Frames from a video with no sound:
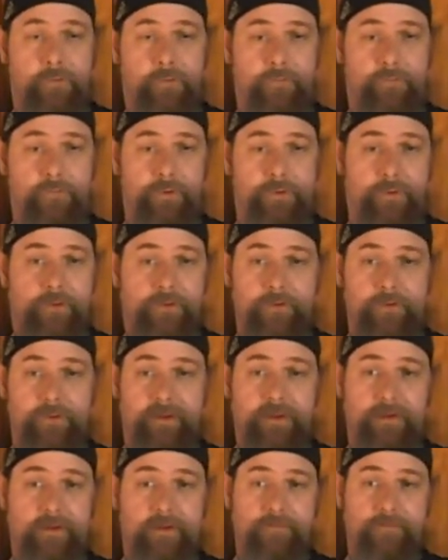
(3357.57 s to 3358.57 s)
But right
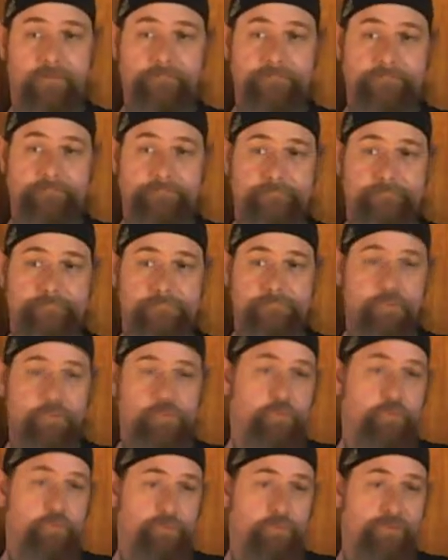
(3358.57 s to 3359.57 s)
now,
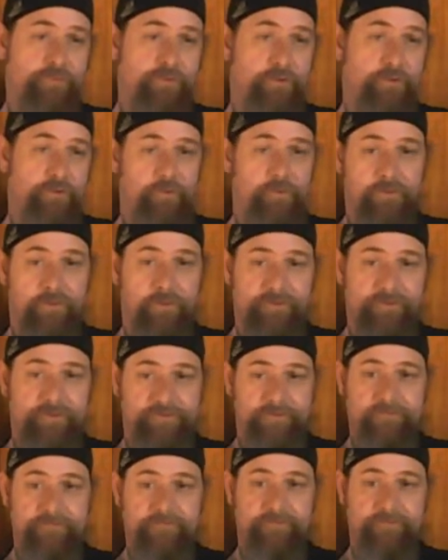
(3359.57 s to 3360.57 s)
YouTube's the only one that
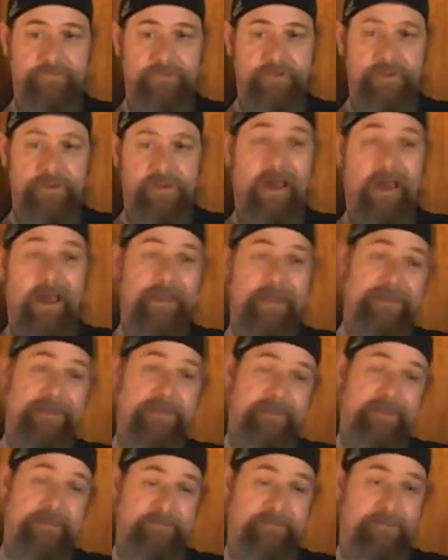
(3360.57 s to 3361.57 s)
seems to be not
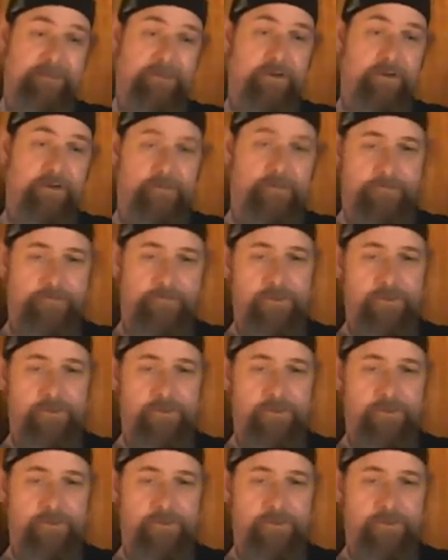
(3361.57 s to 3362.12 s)
kicking me off.